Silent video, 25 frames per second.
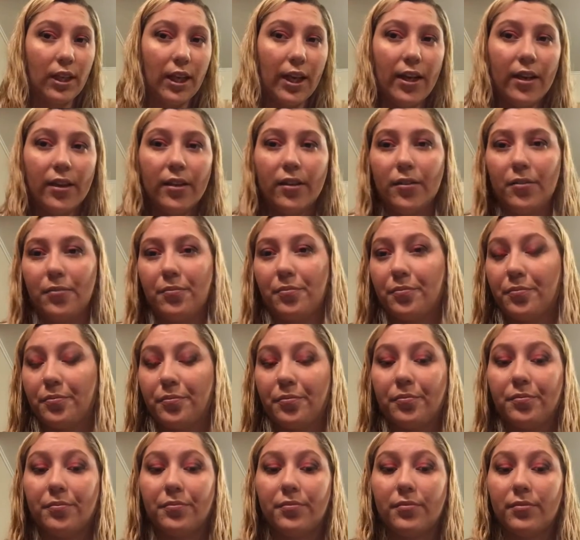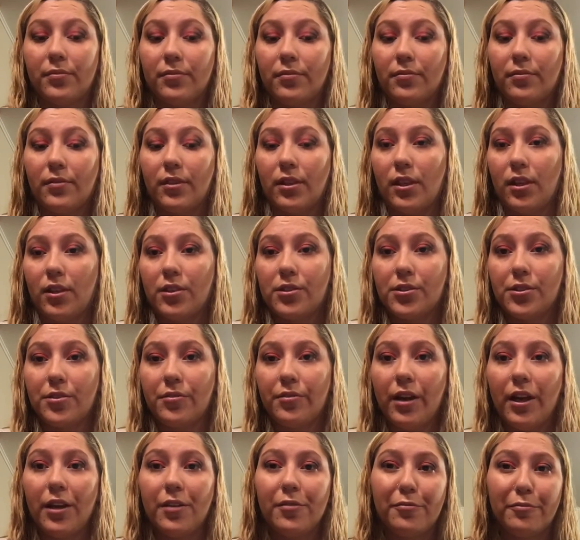Okay, there's the
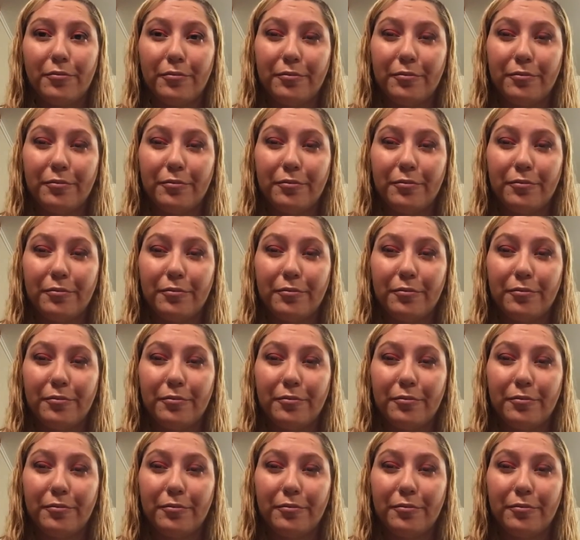red.